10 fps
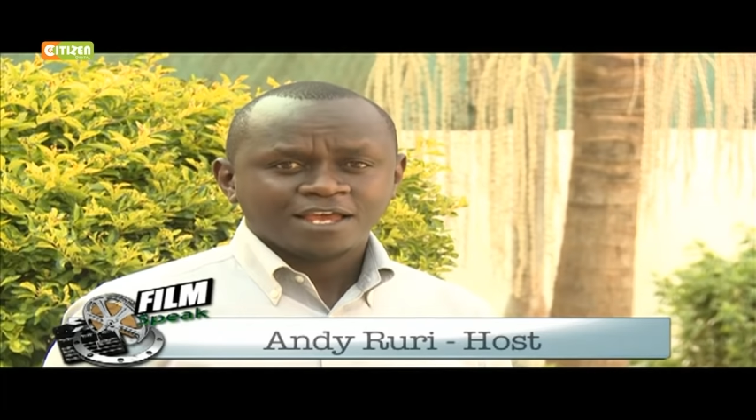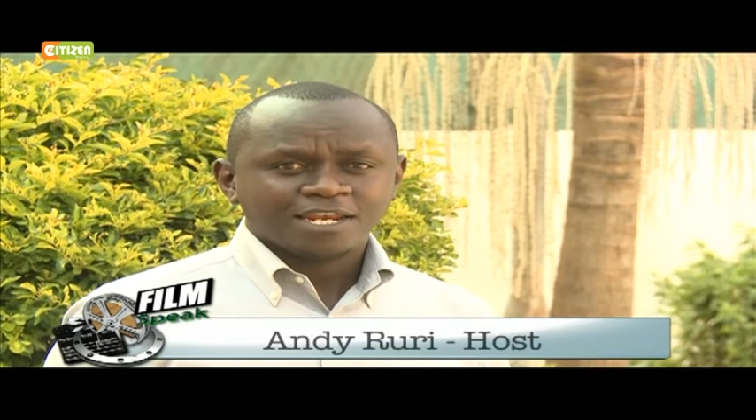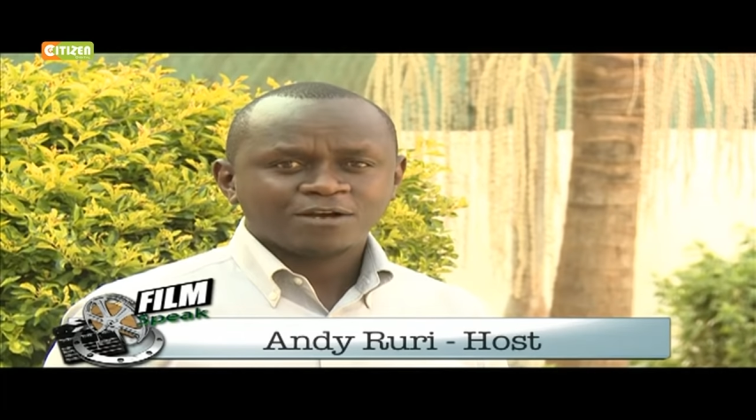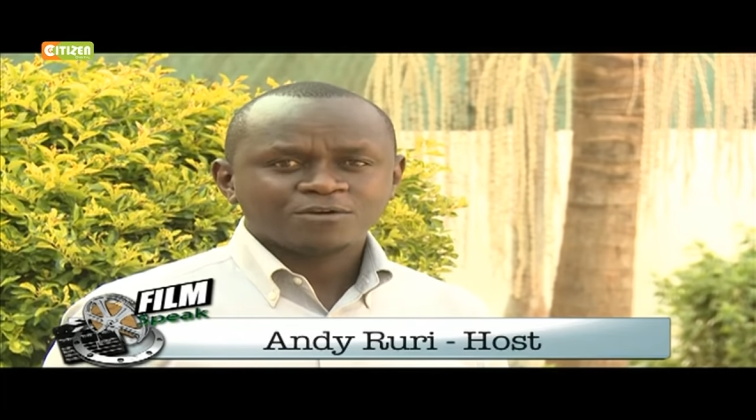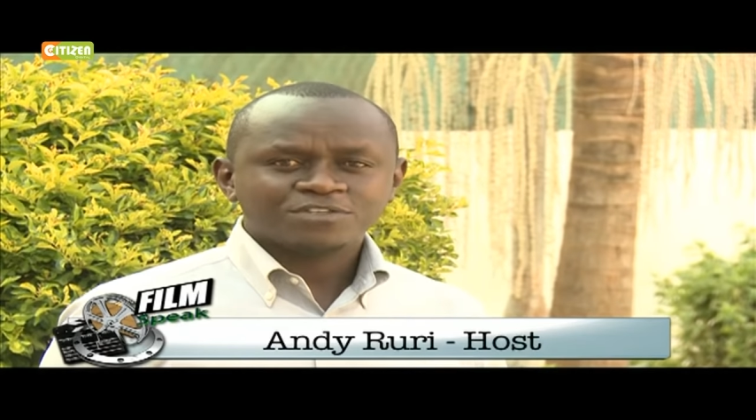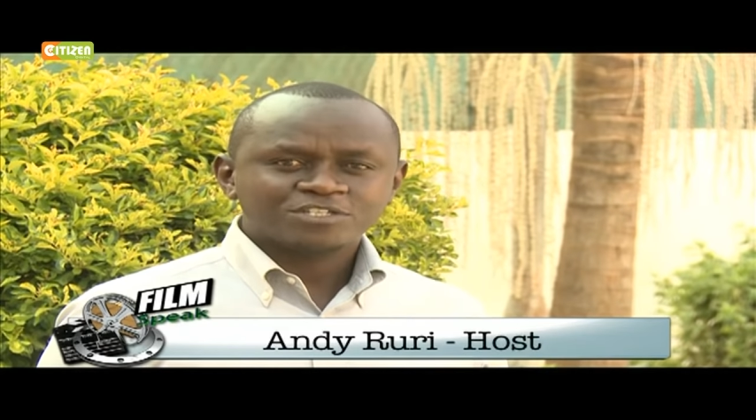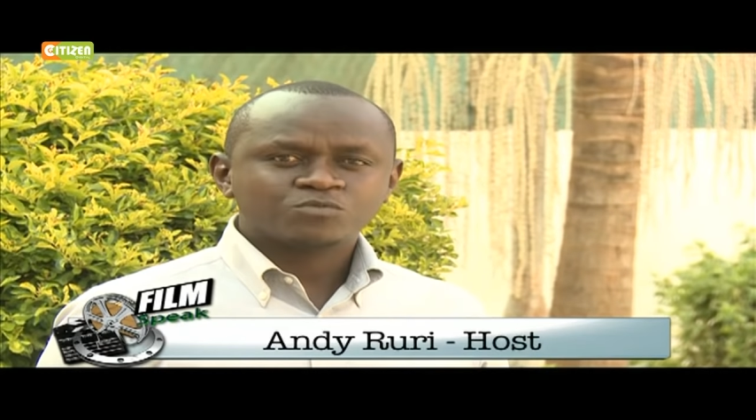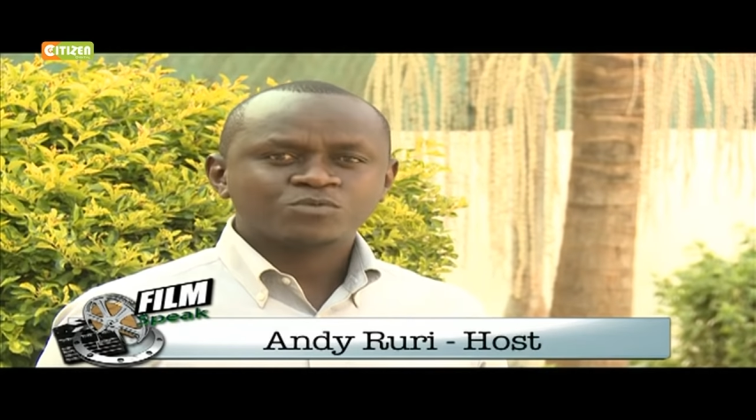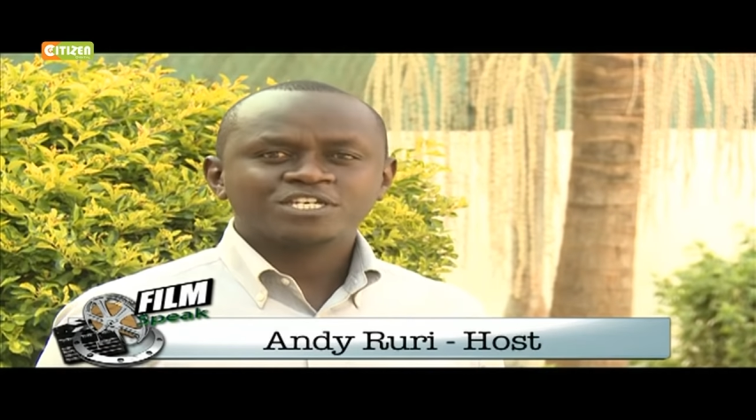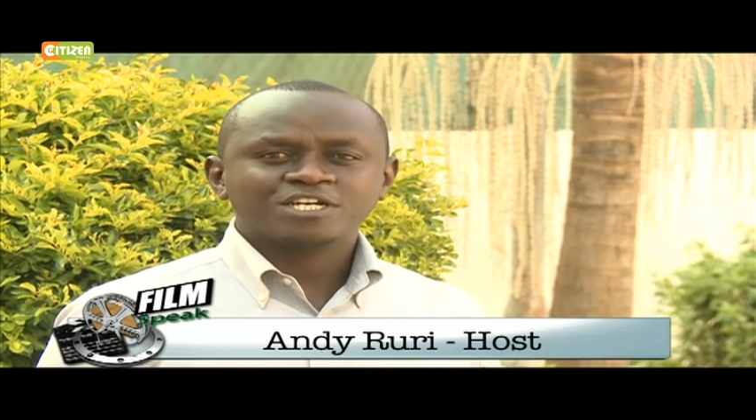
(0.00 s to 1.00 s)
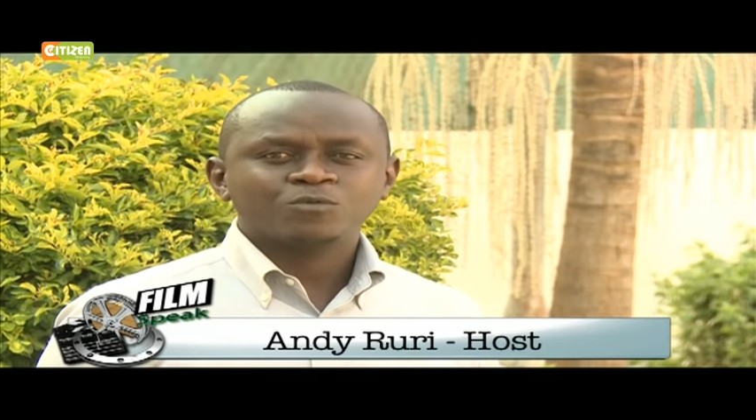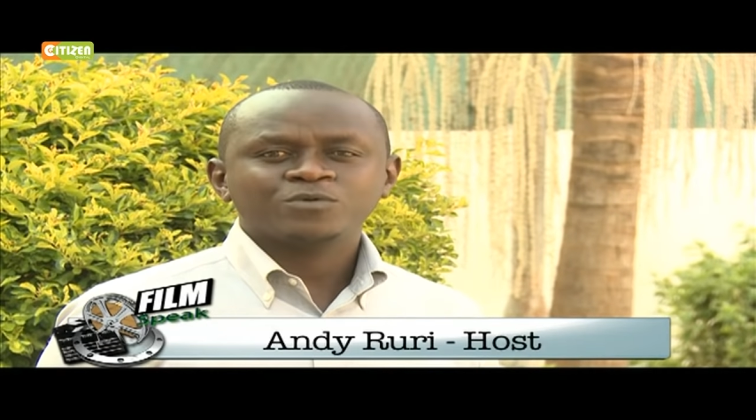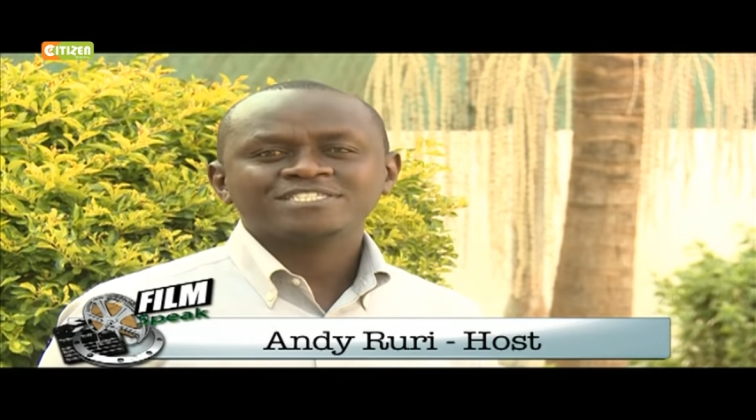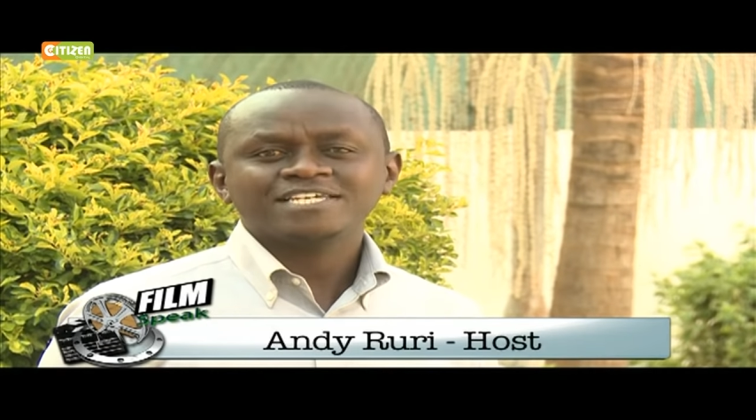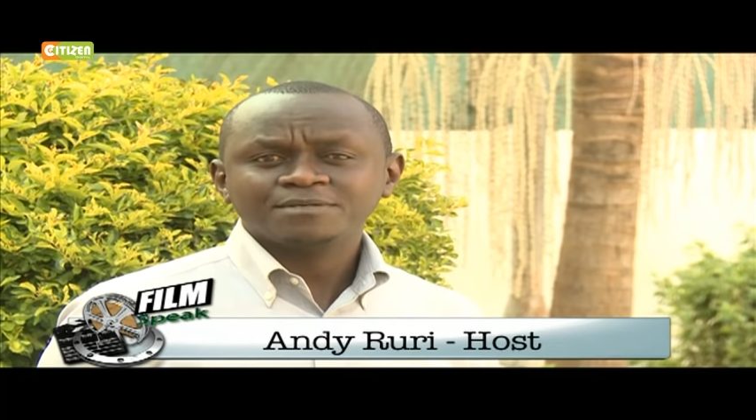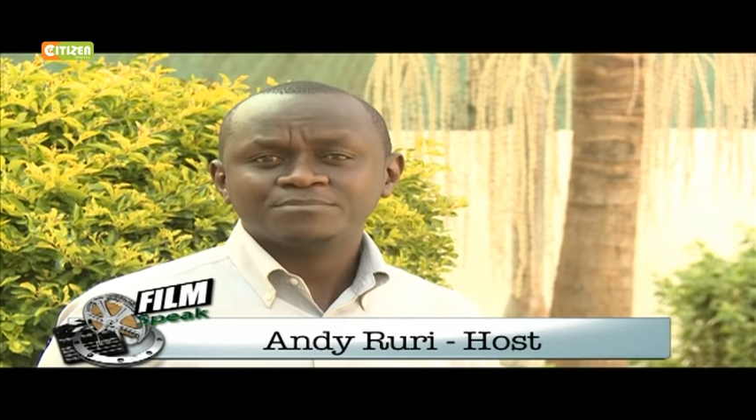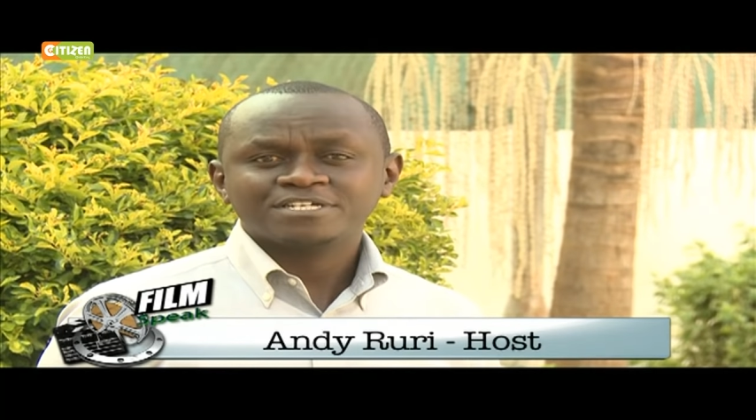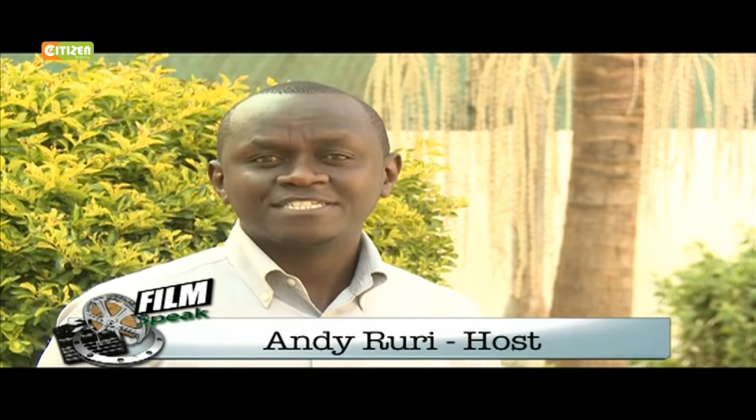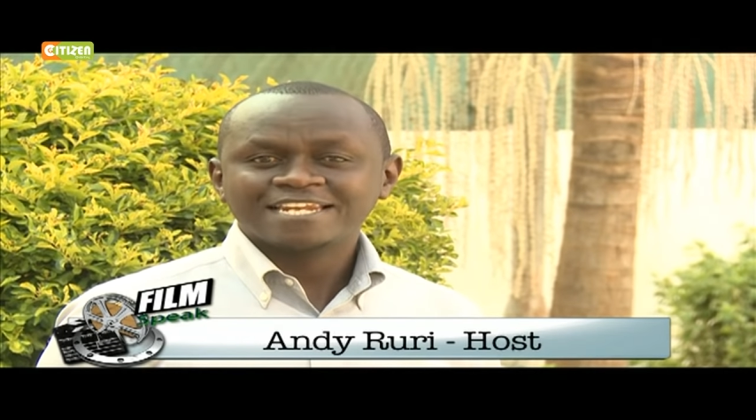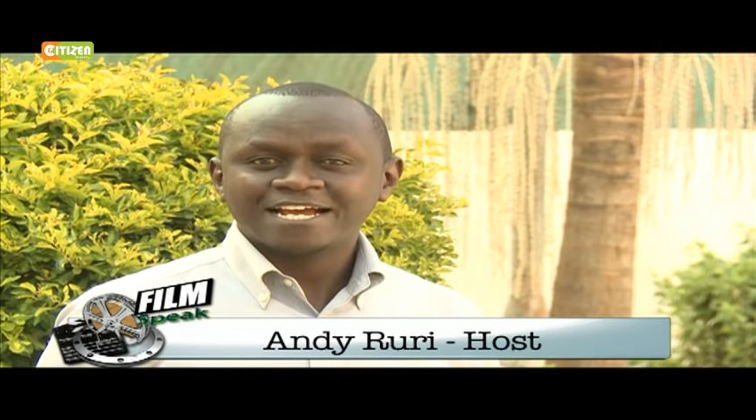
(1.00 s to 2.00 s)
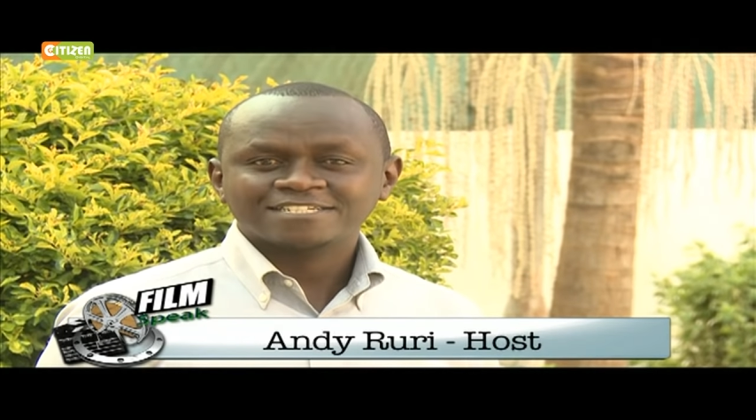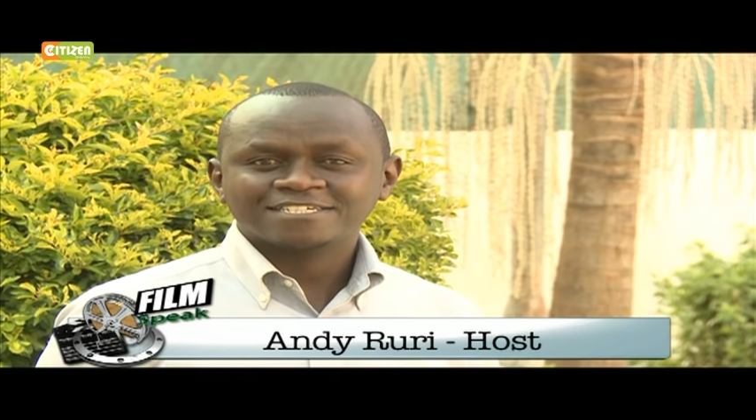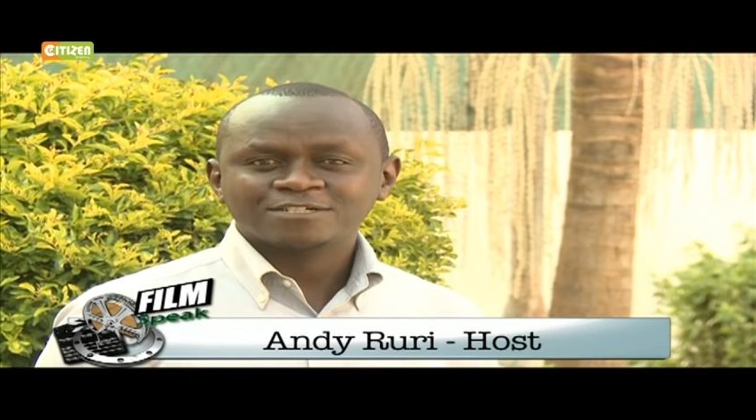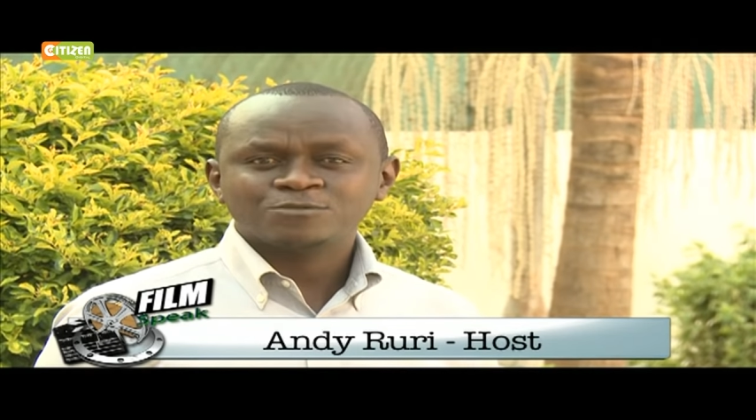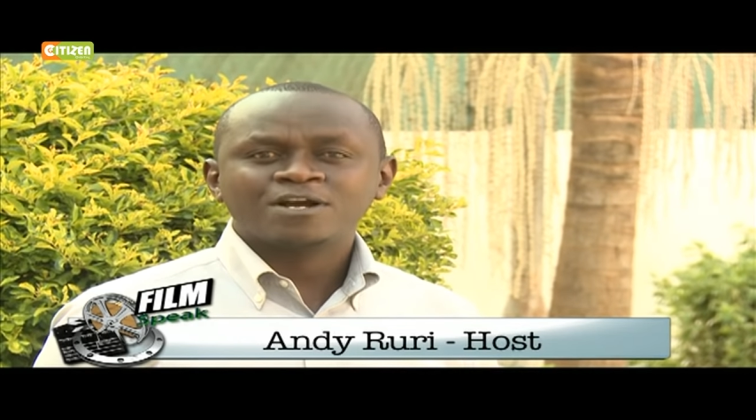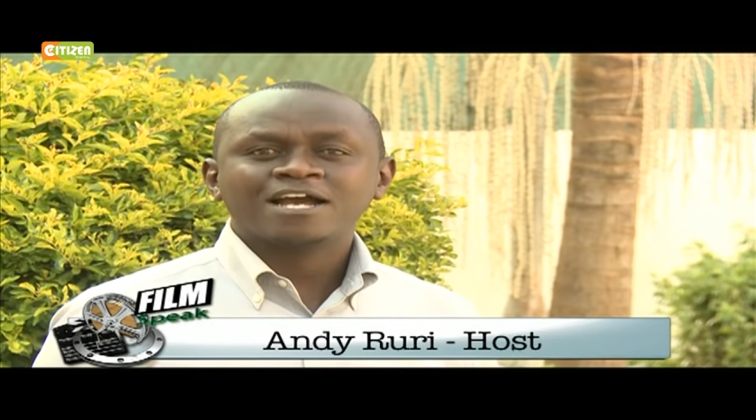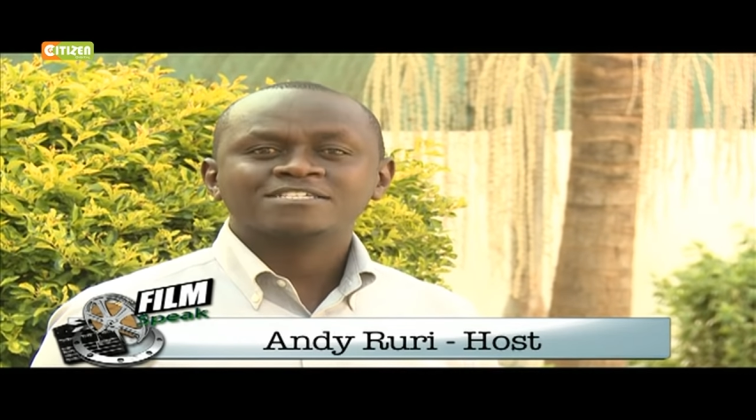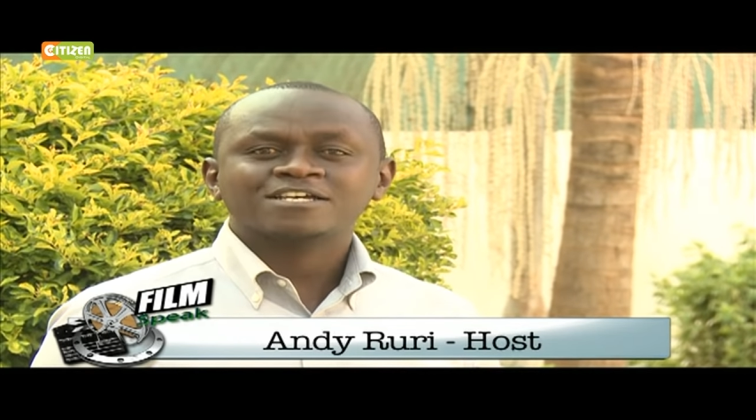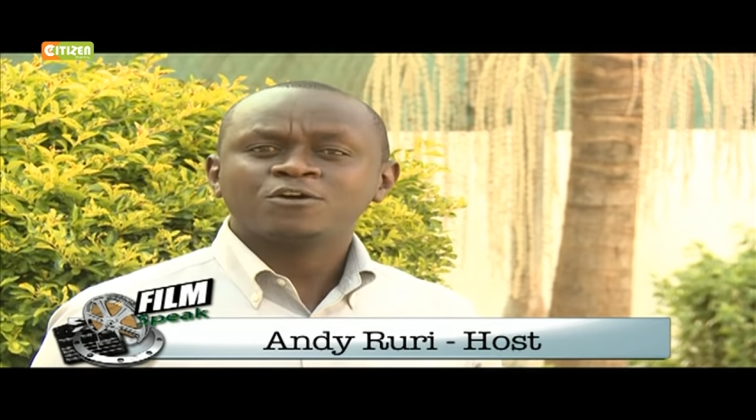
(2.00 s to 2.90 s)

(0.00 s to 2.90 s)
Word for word: Now, this week we celebrate an actor who has